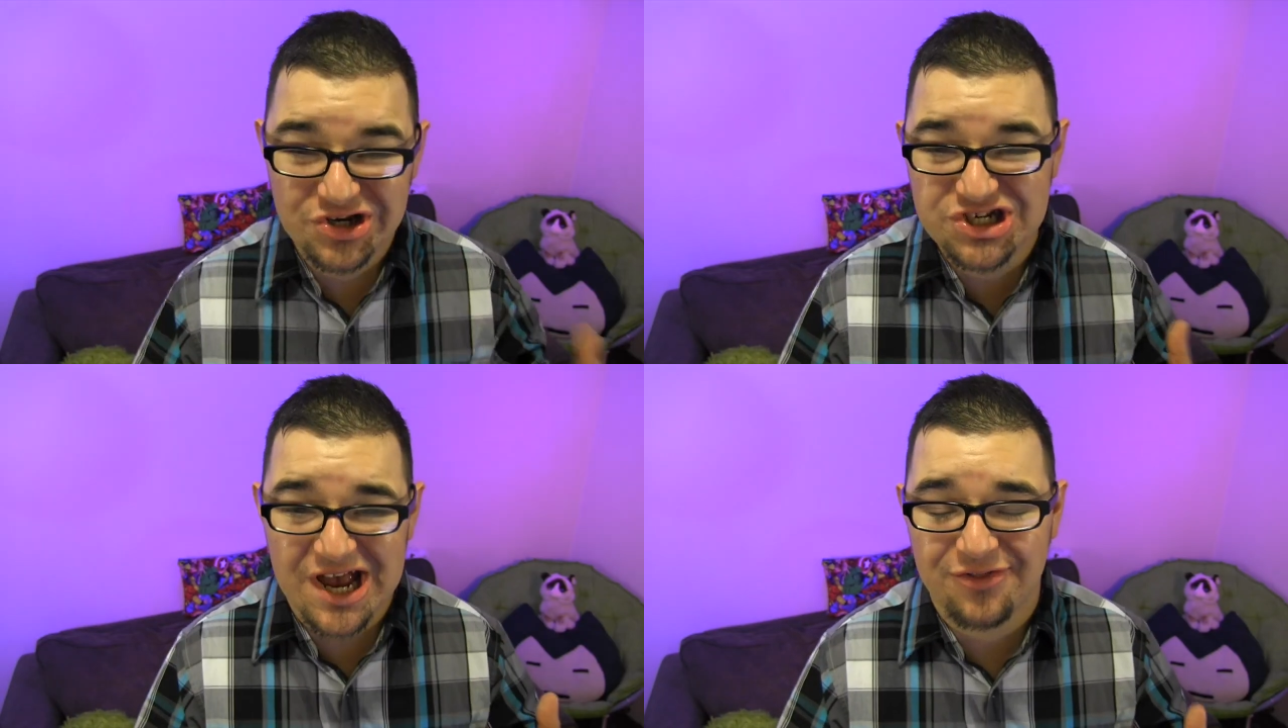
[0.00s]

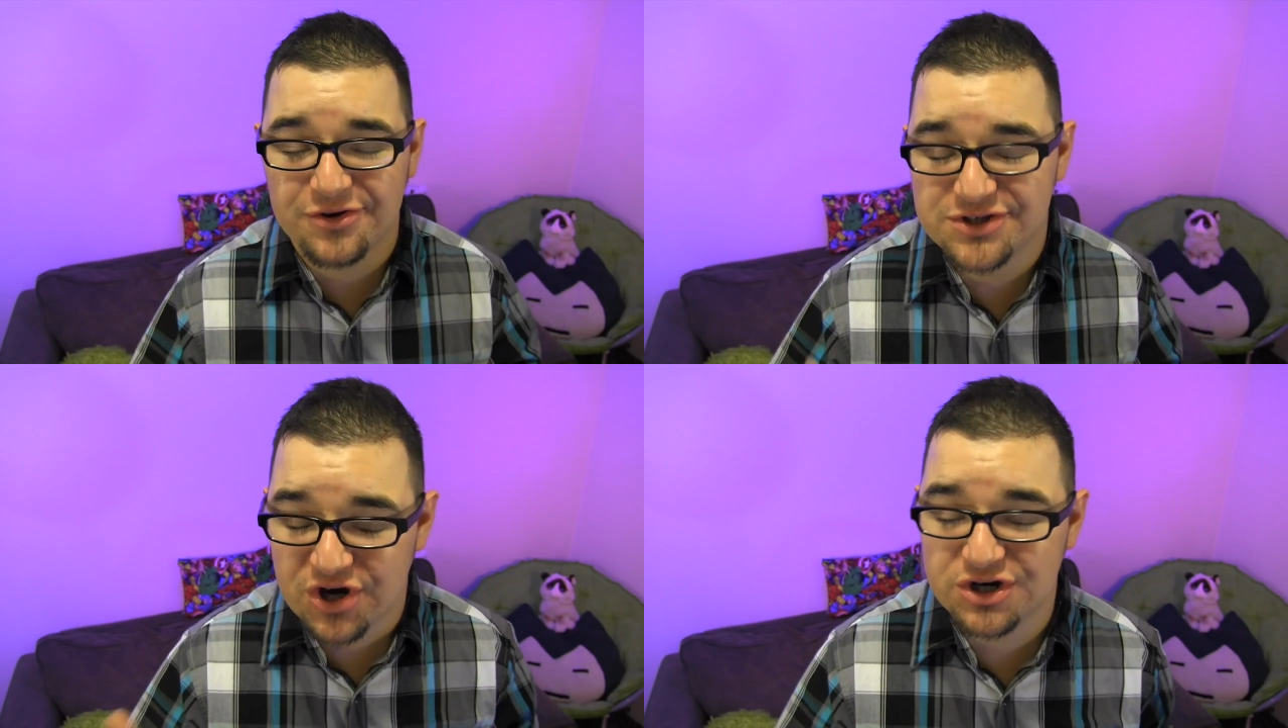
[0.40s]
Which, yeah,
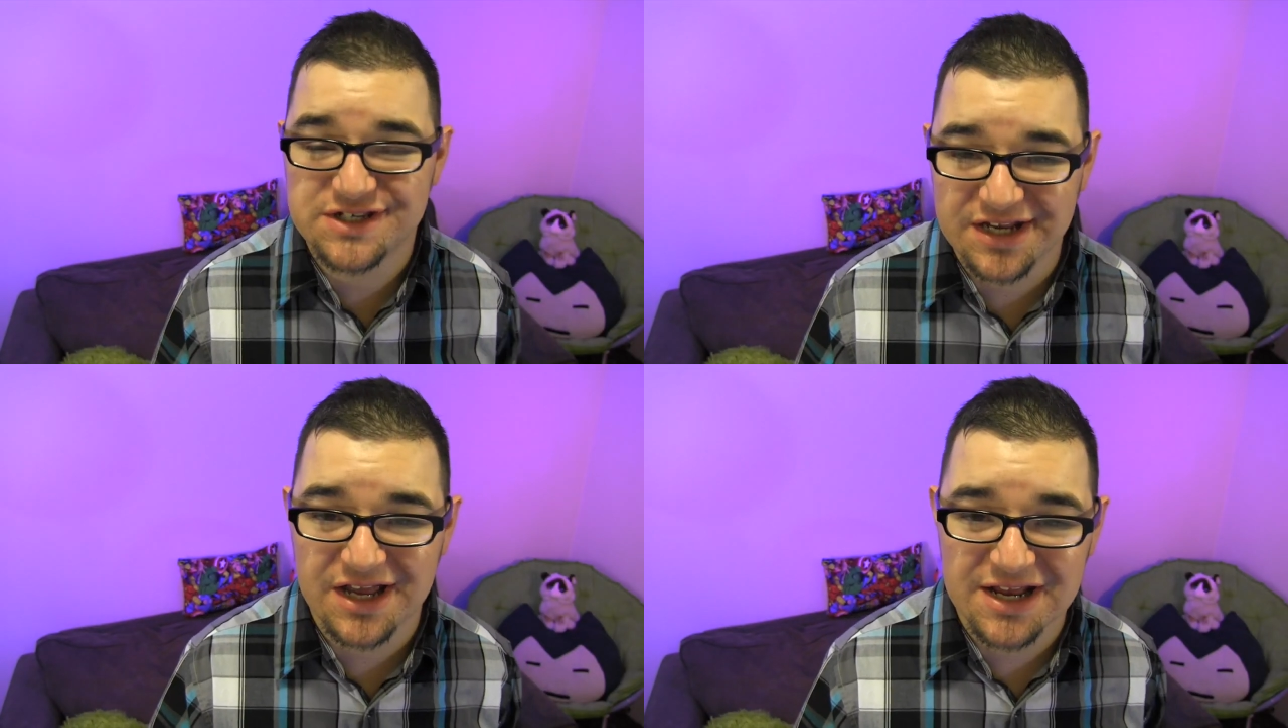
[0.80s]
there's
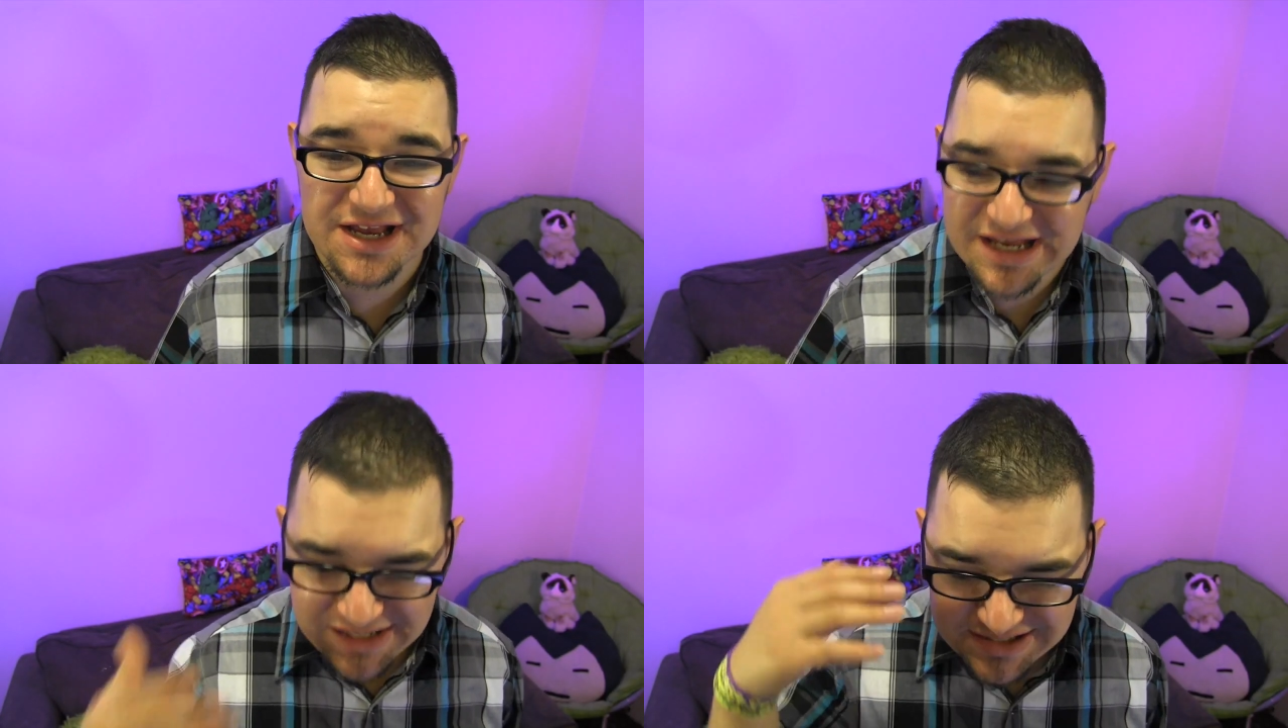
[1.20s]
cursing in
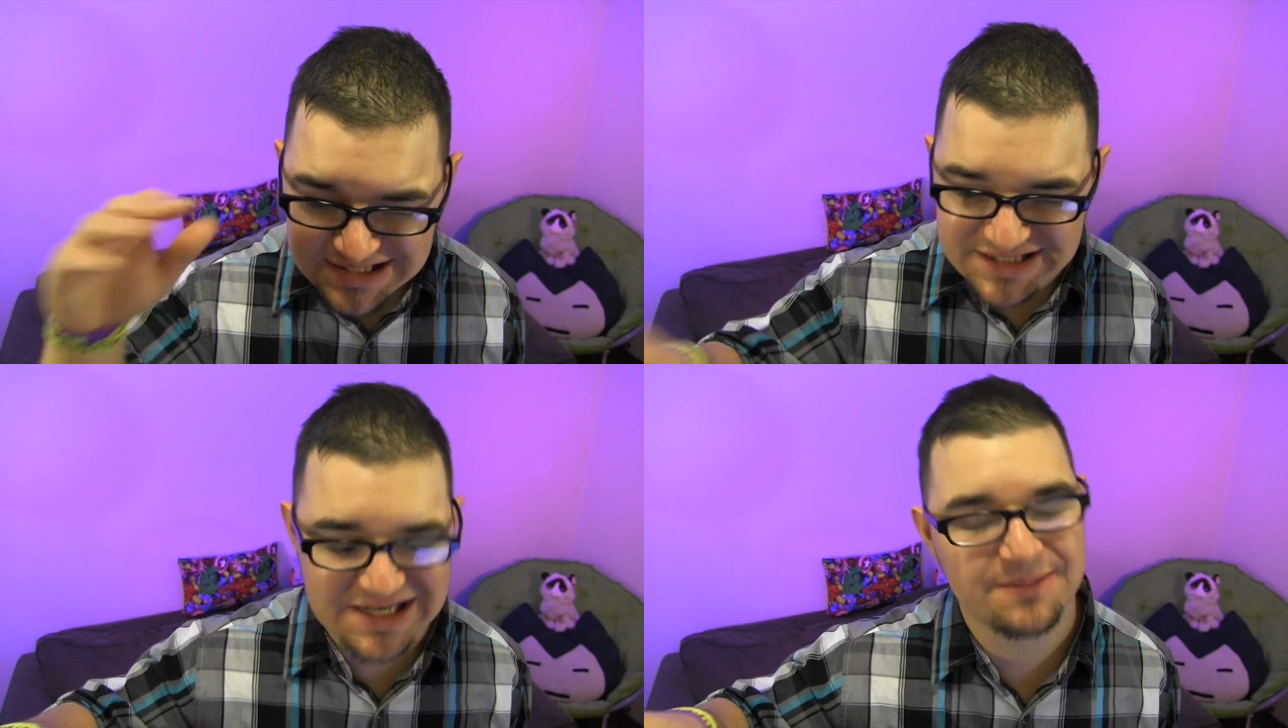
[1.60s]
it. He
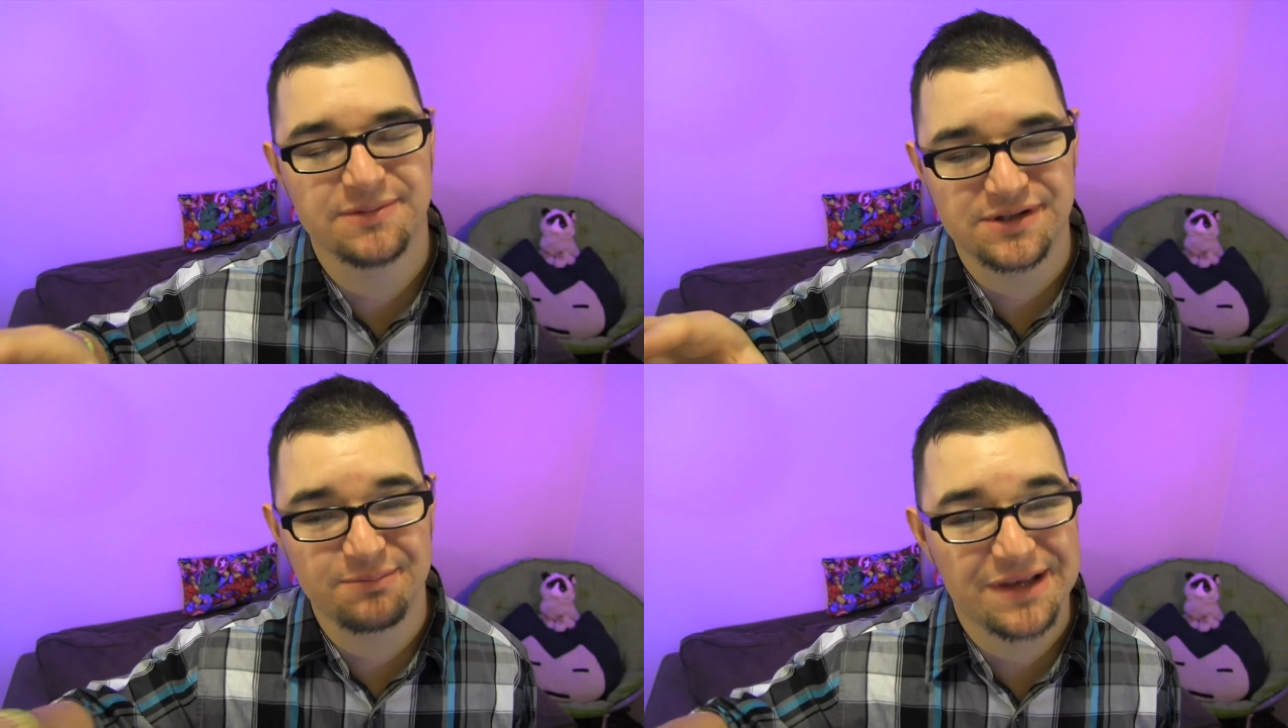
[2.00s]
doesn't
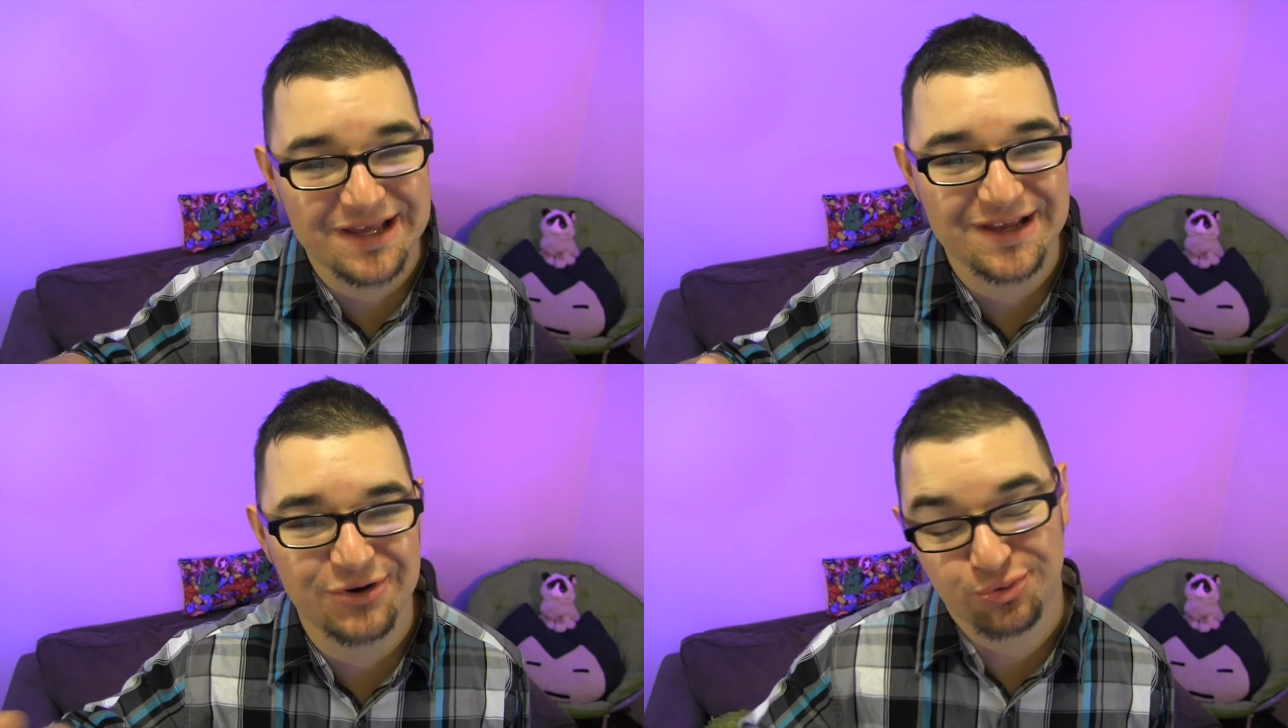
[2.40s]
seem to
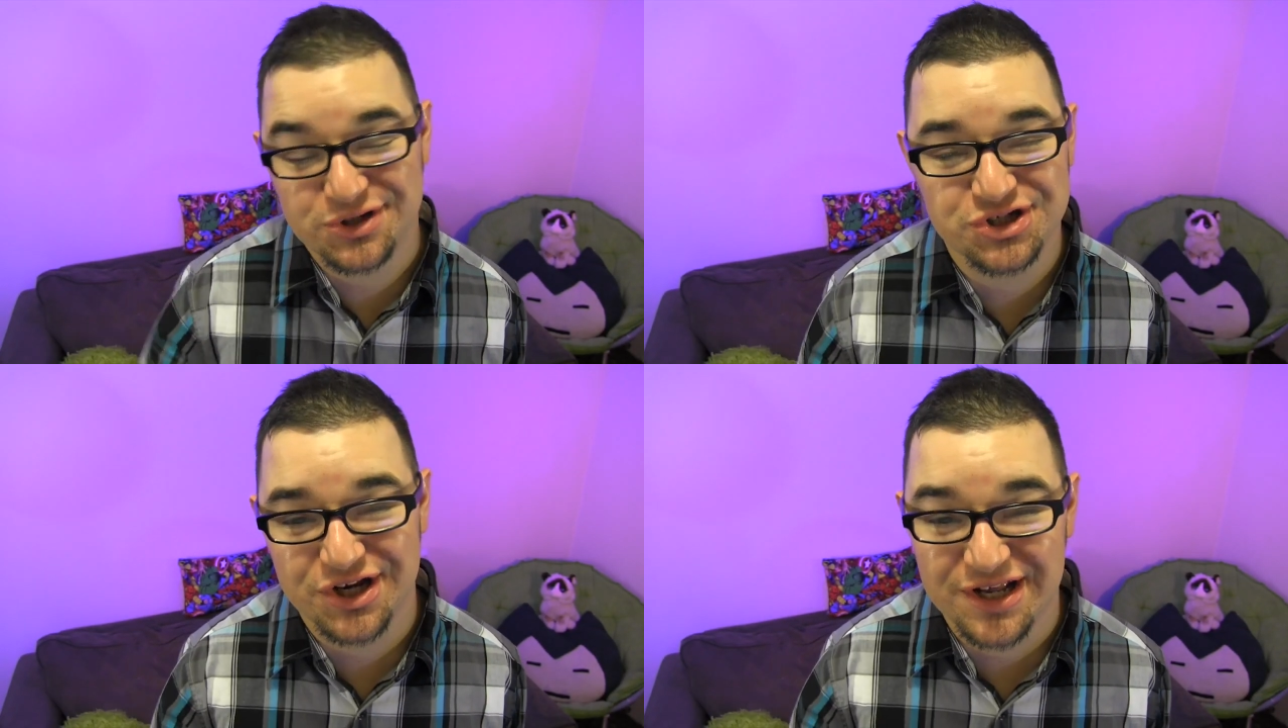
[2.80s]
be
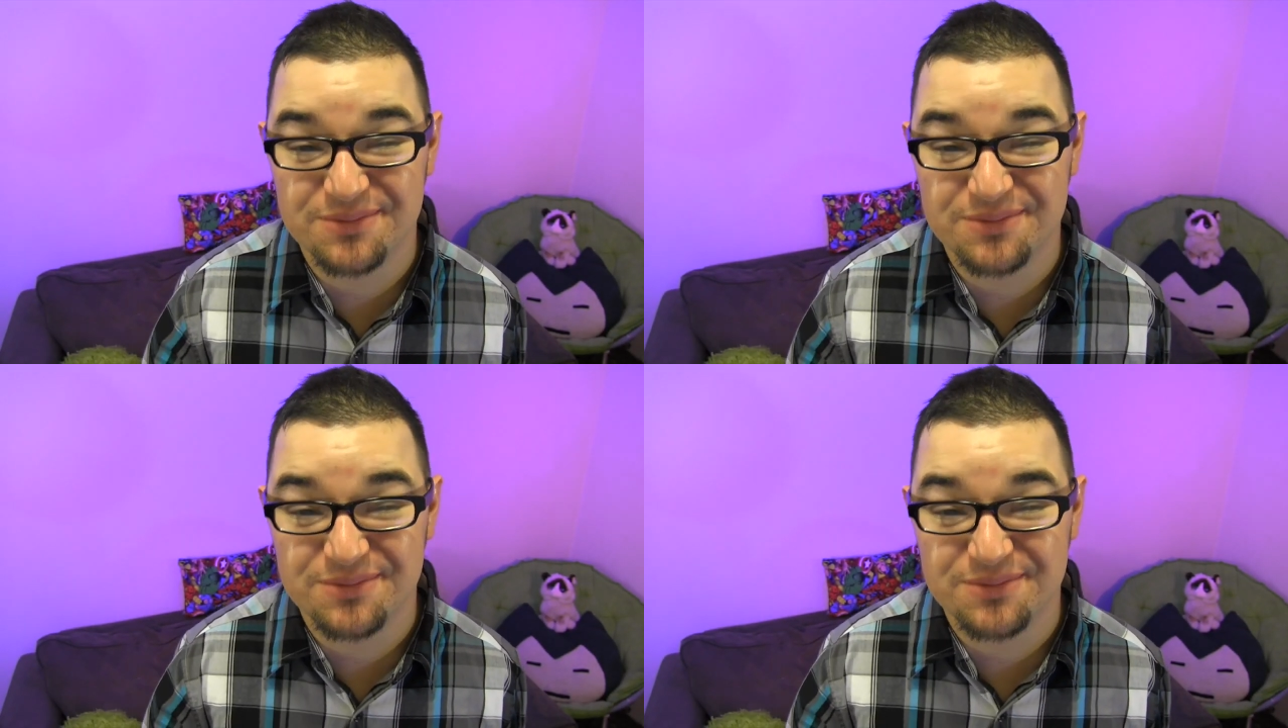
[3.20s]
Christian